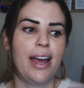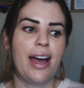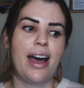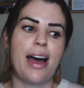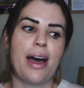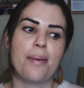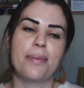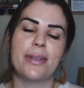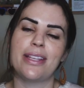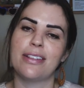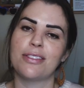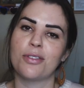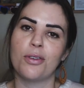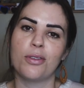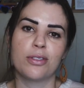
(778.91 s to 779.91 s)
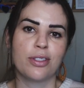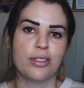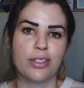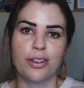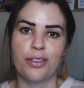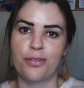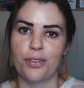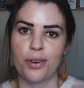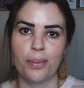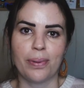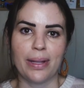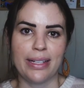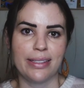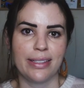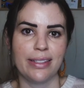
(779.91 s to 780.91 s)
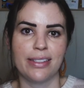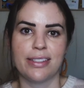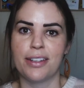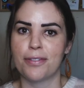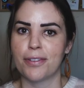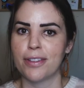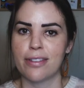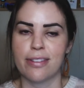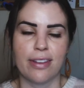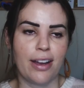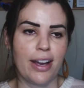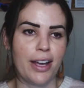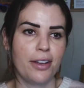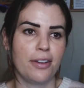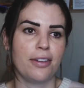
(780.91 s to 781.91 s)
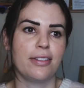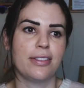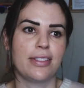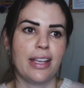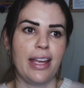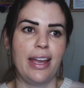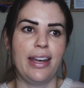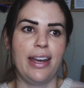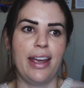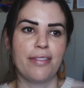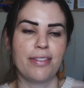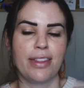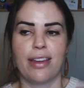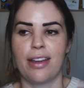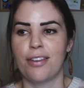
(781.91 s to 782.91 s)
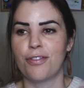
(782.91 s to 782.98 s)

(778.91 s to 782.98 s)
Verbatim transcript: Uh, but there's all sorts of good food places, different styles and everything,